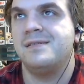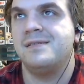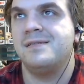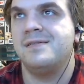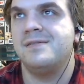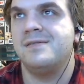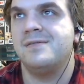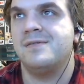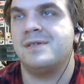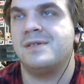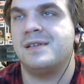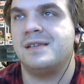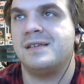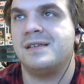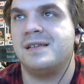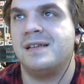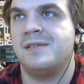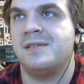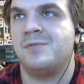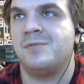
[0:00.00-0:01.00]
When
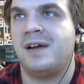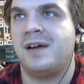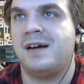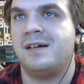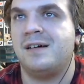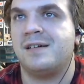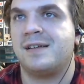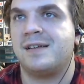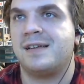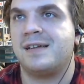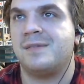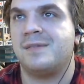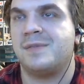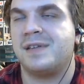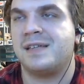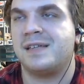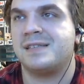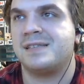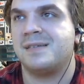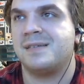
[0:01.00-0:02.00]
in reality, I mean
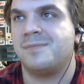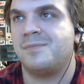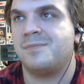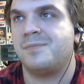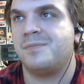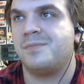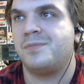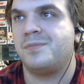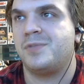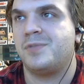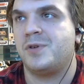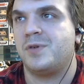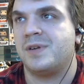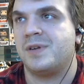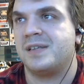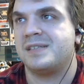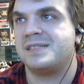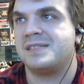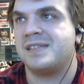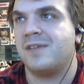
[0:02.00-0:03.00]
that's a between
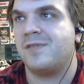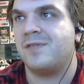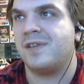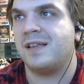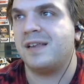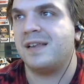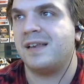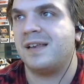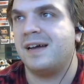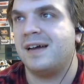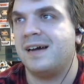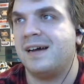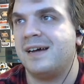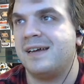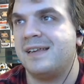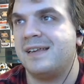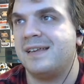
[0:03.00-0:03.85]
a seven and a nine. That's how